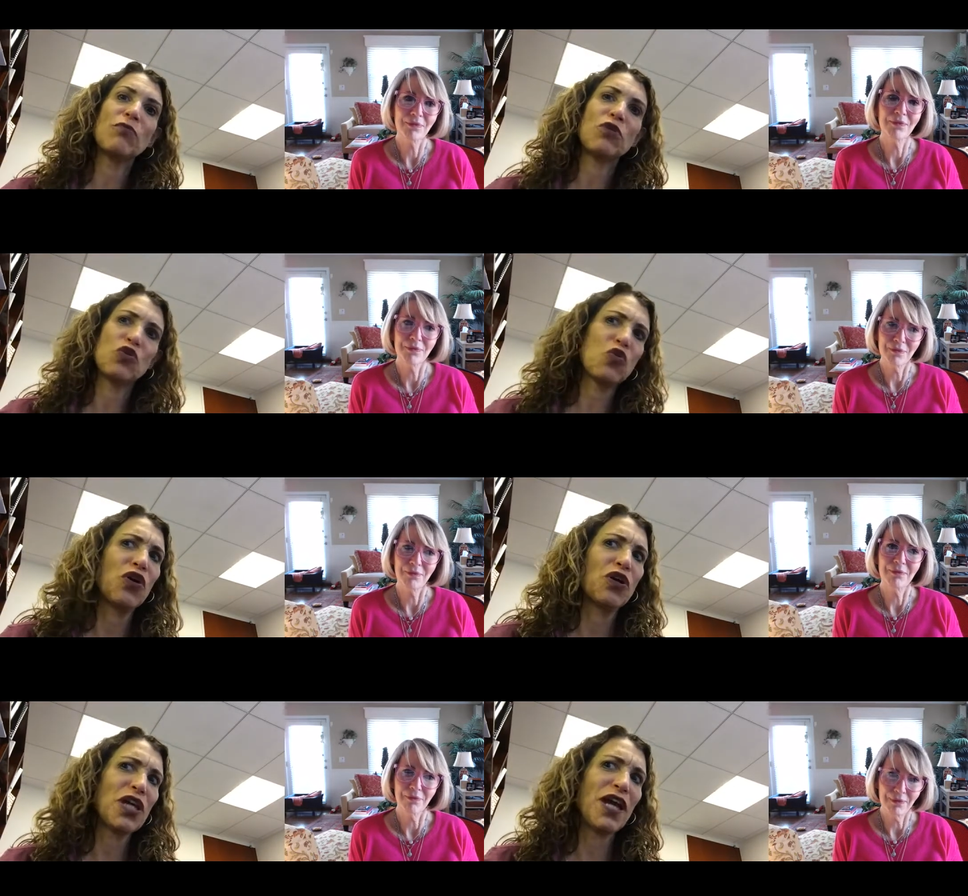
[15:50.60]

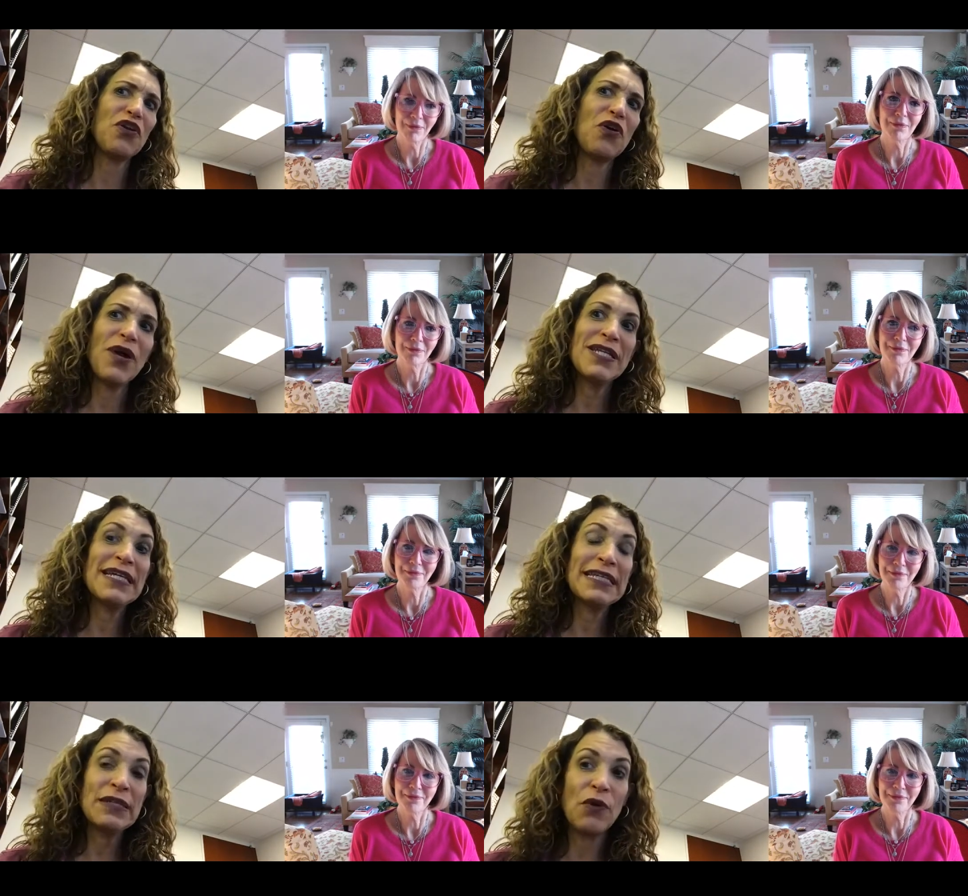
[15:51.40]
Speaker 1: george i had no idea i
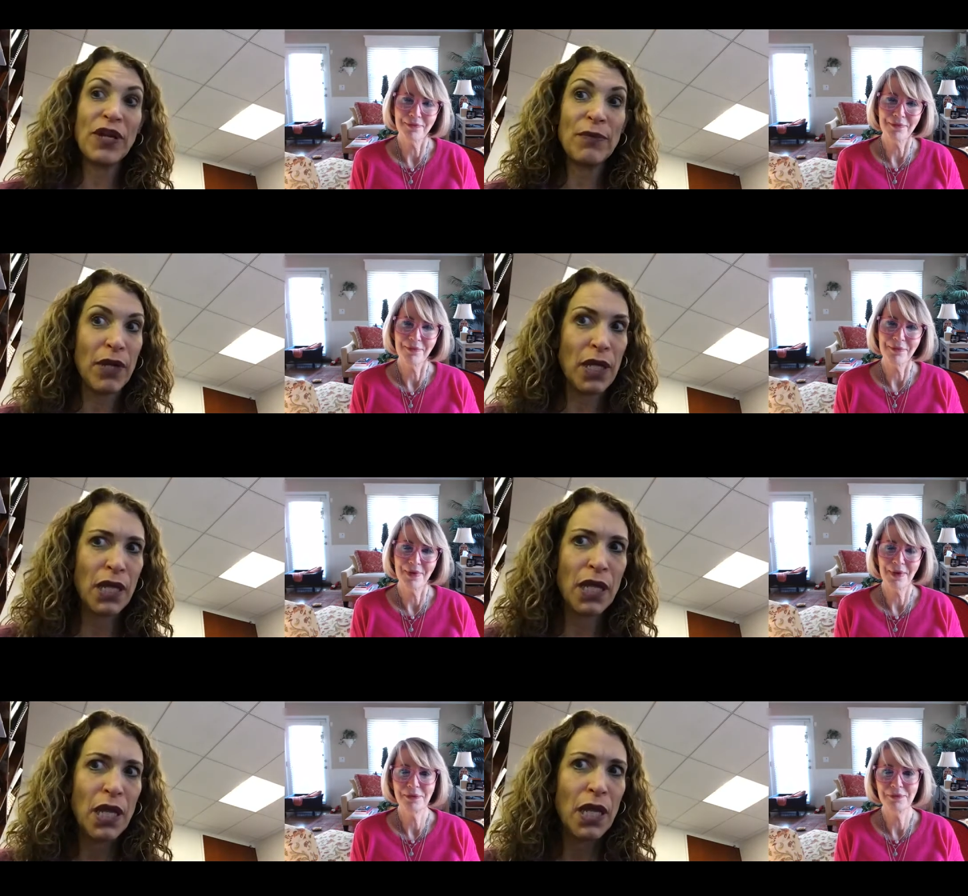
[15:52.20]
didn't know anybody
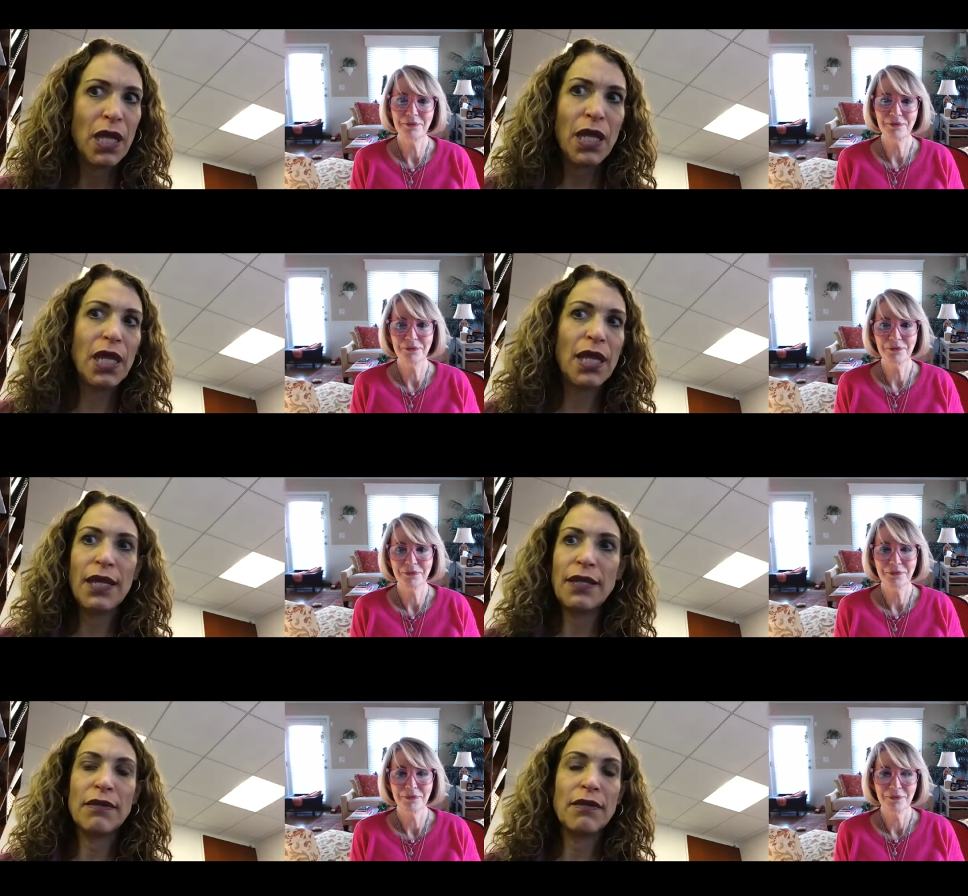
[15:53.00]

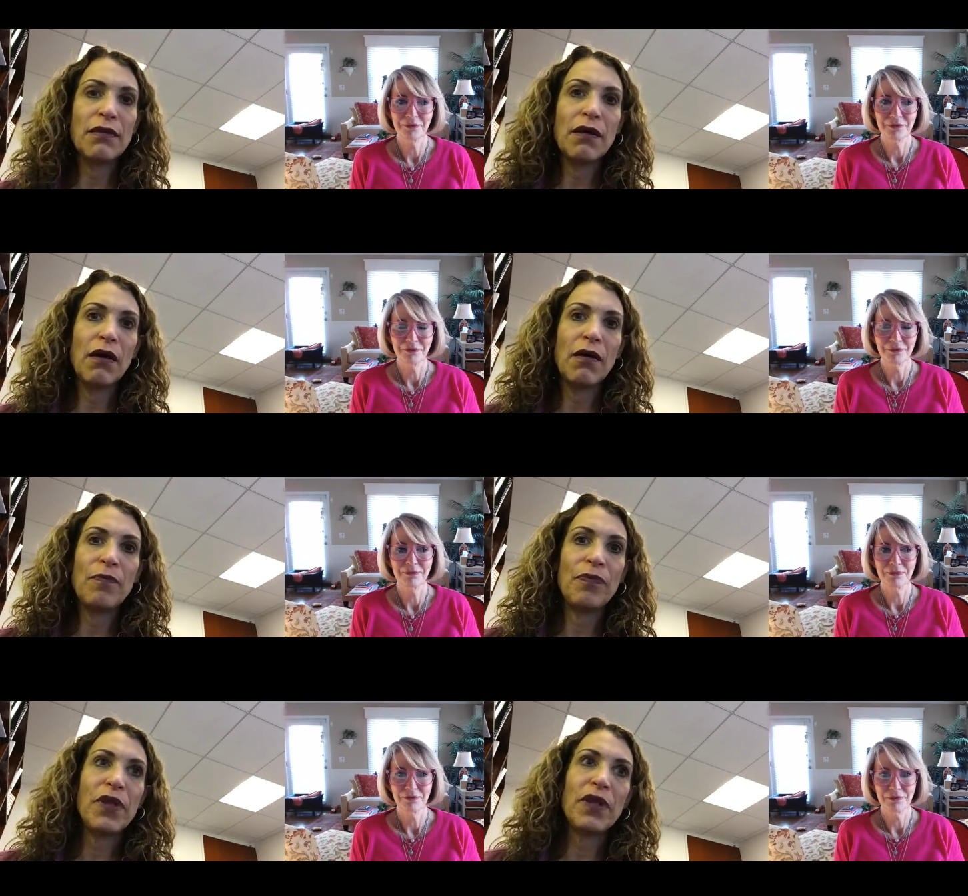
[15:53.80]
in um,
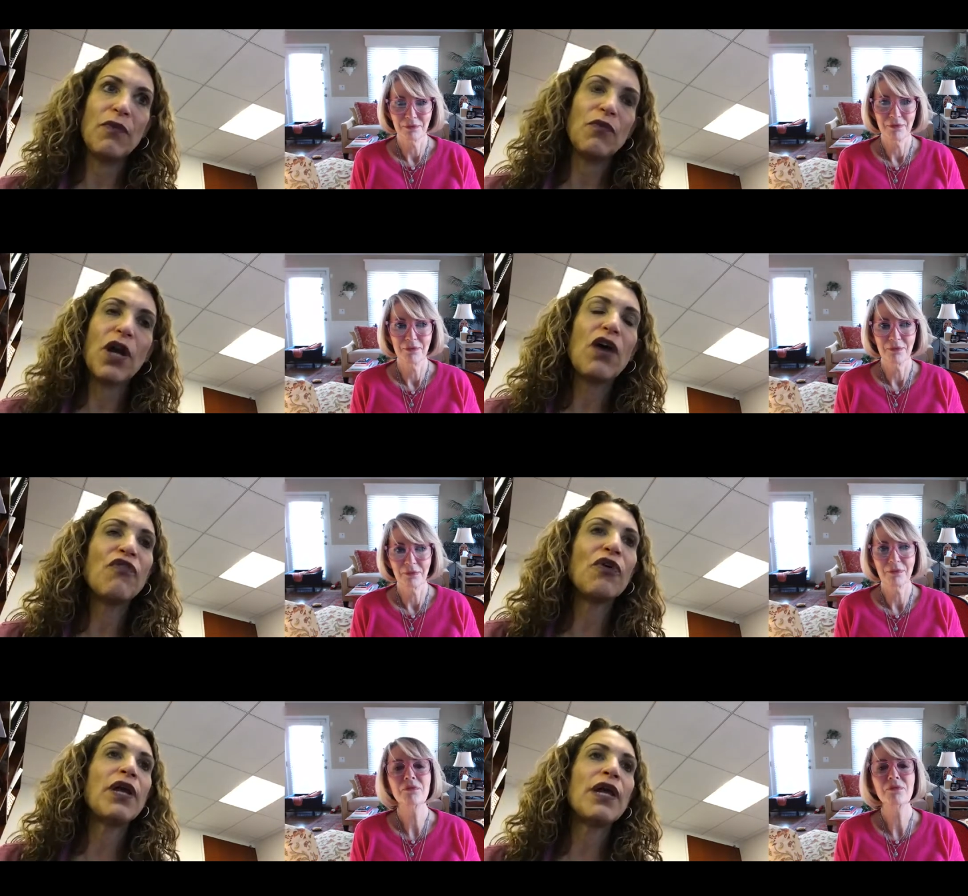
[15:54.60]
in
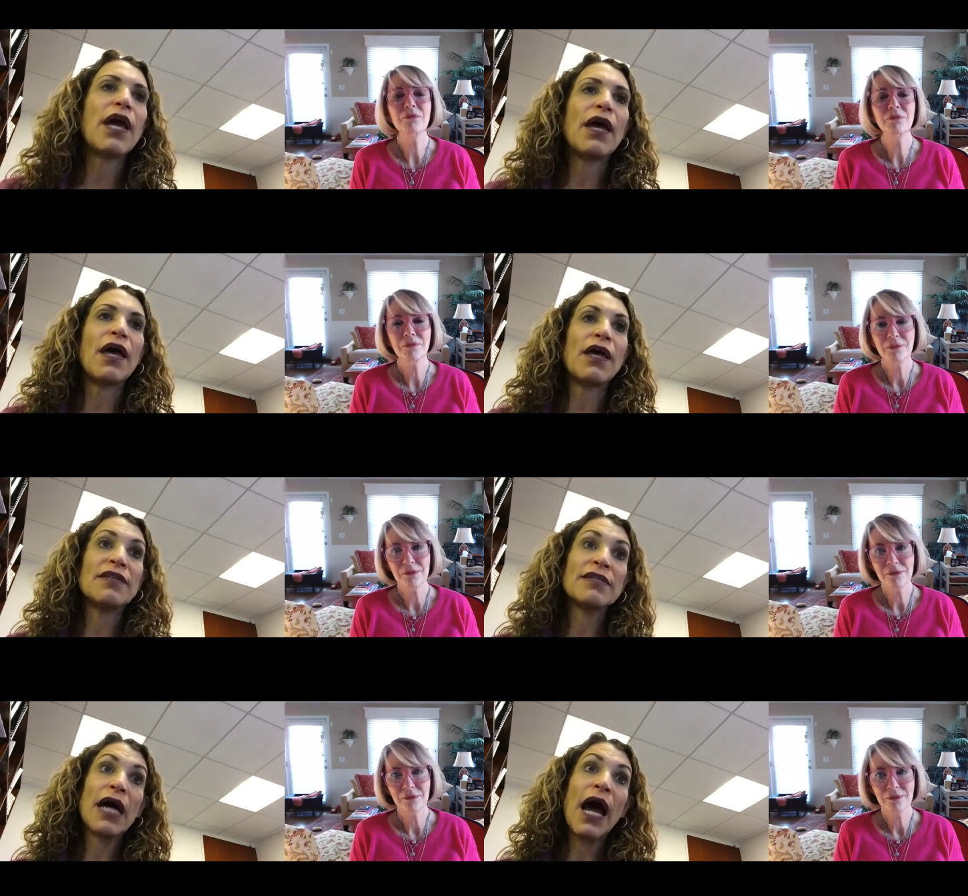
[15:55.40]
recovery and
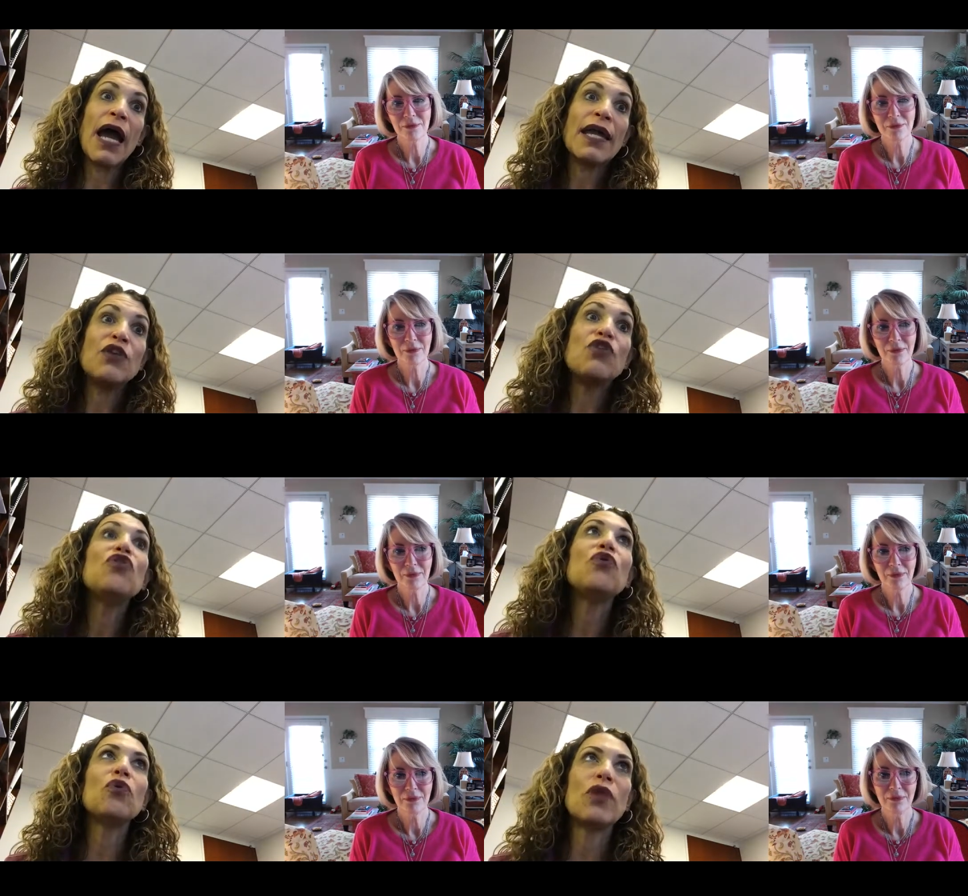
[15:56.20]
i
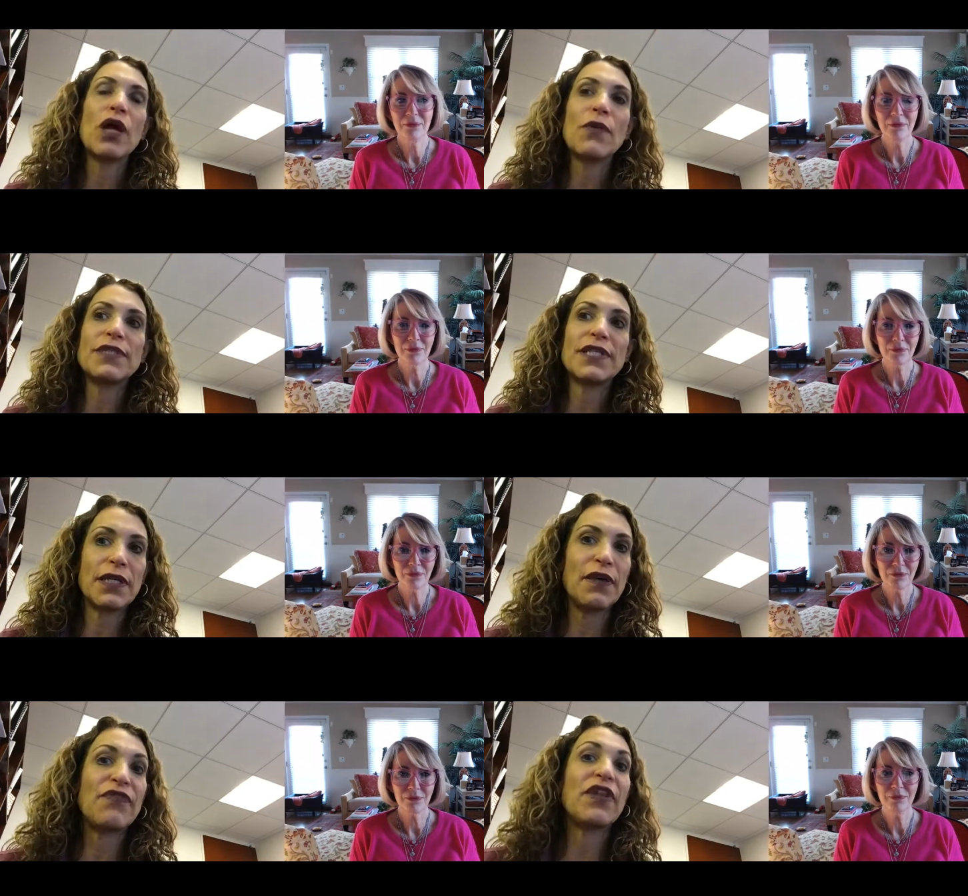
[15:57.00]
knew that i was sick
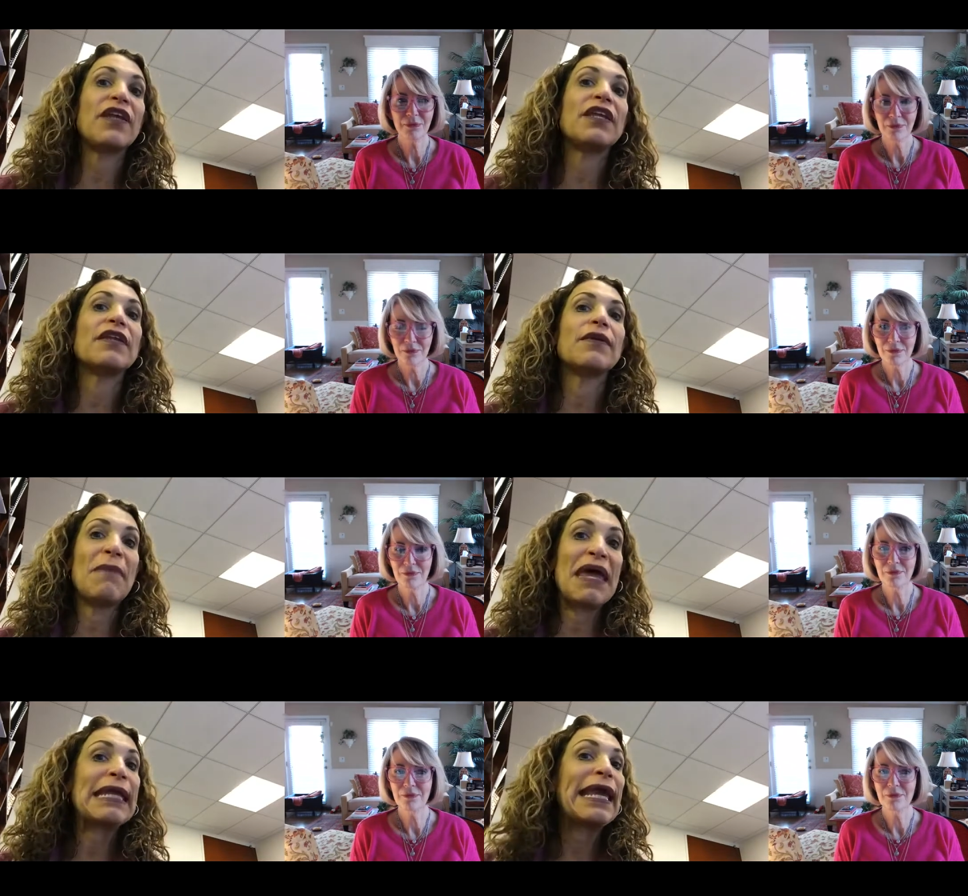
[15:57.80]
enough that i needed a
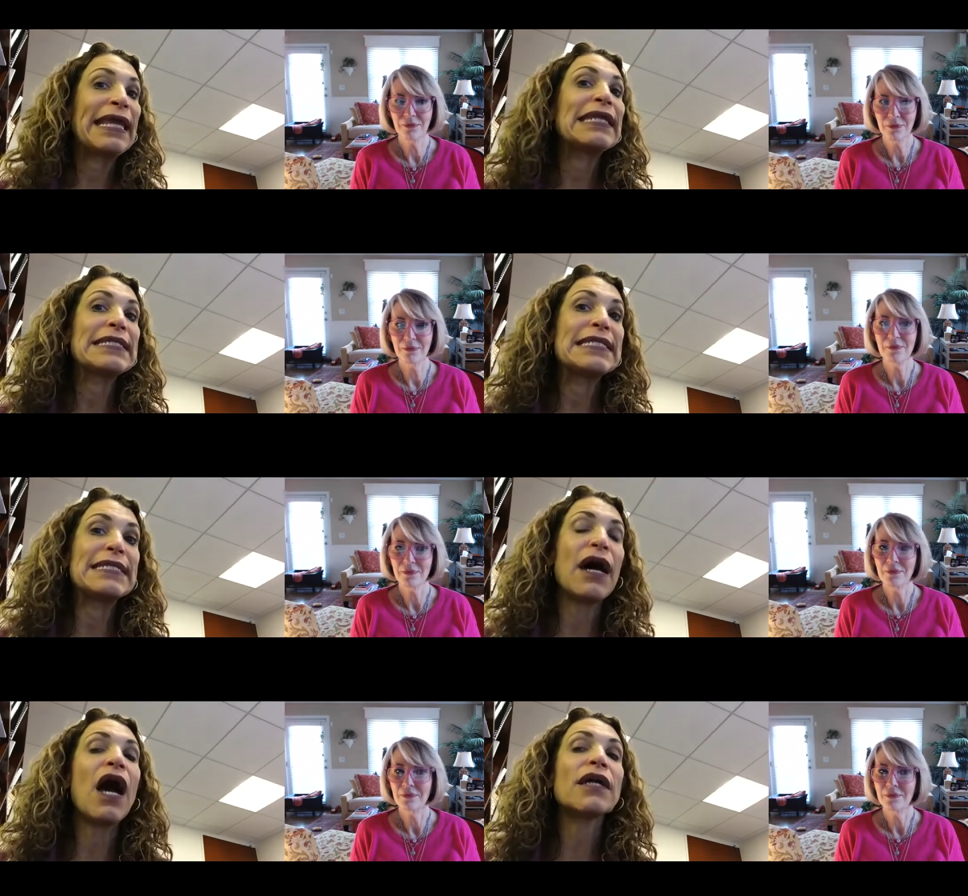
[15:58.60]
medicated
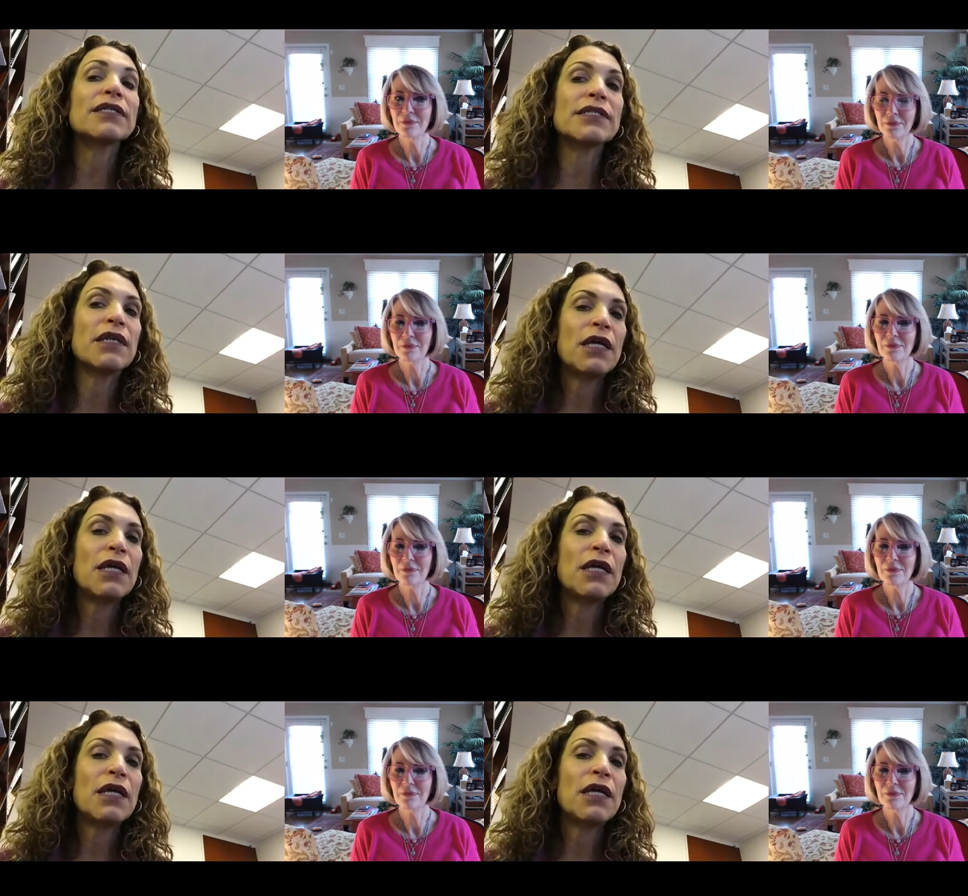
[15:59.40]
detox